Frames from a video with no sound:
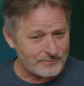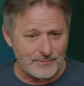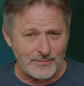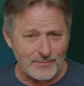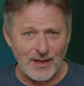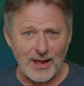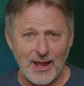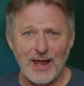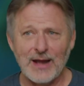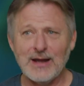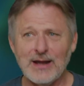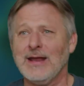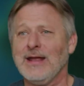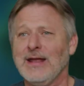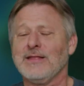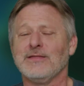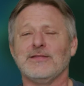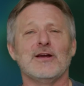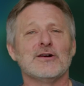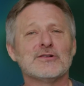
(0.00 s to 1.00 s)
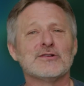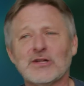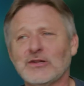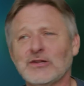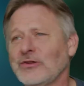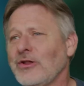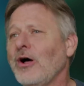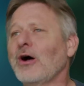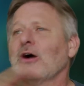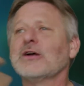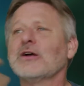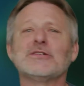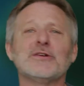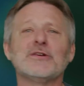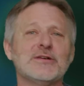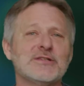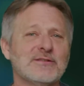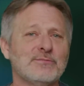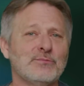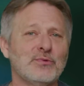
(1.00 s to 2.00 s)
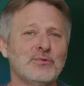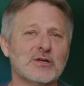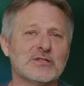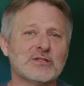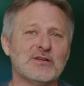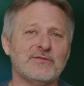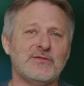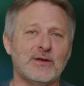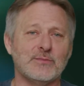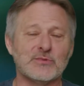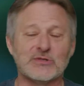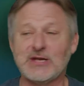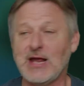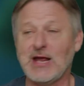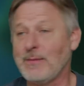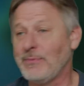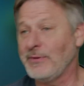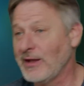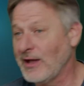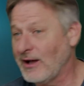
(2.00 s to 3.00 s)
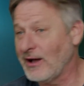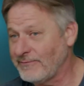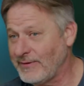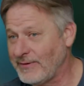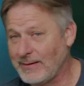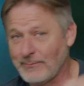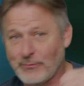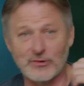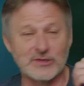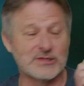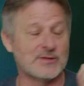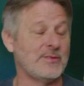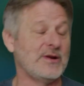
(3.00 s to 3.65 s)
And there's a long series of books of him stamping out vampirism